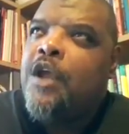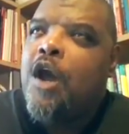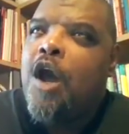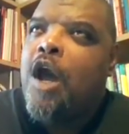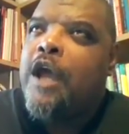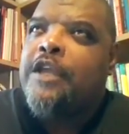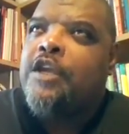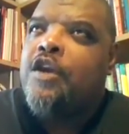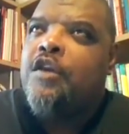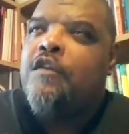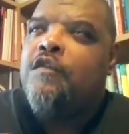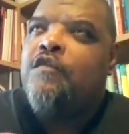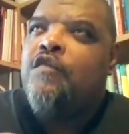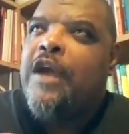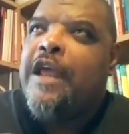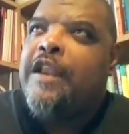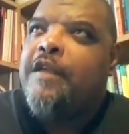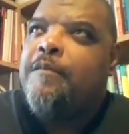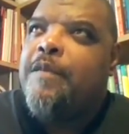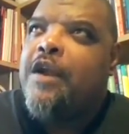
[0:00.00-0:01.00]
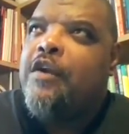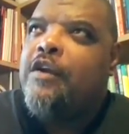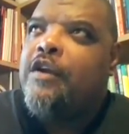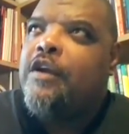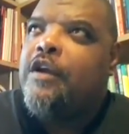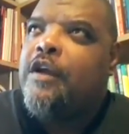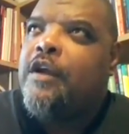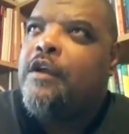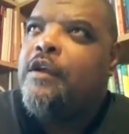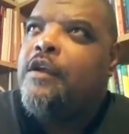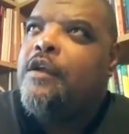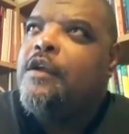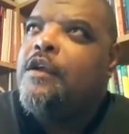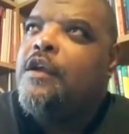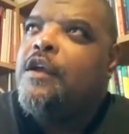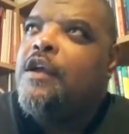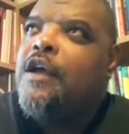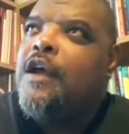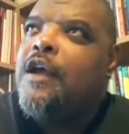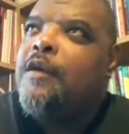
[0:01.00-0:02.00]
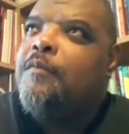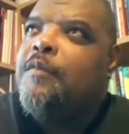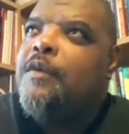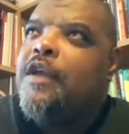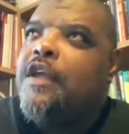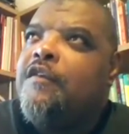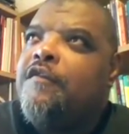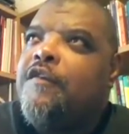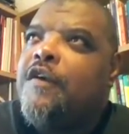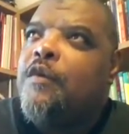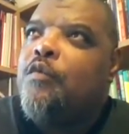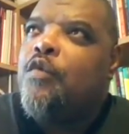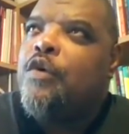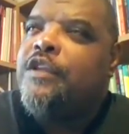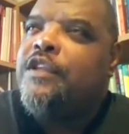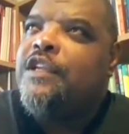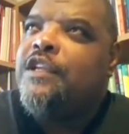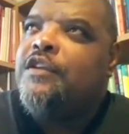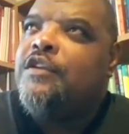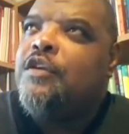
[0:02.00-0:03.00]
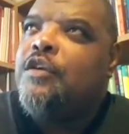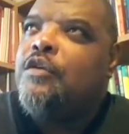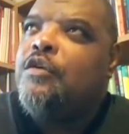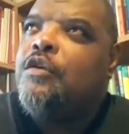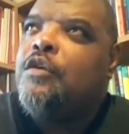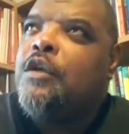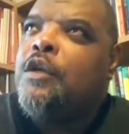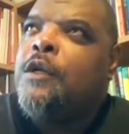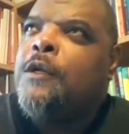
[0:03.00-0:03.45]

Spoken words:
I could have ran America if I wanted to,